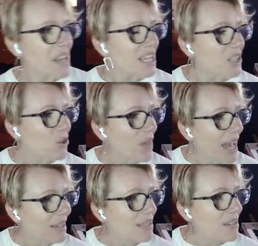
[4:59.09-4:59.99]
So
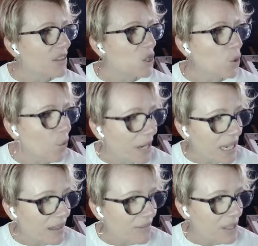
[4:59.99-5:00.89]
that is on the
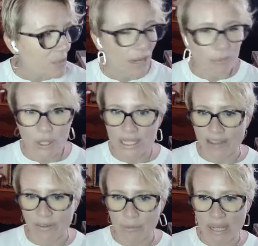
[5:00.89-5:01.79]
20th of September at
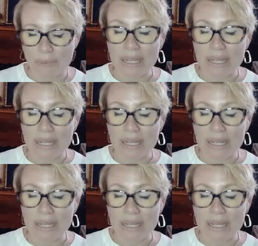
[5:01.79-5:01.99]
7 p.m.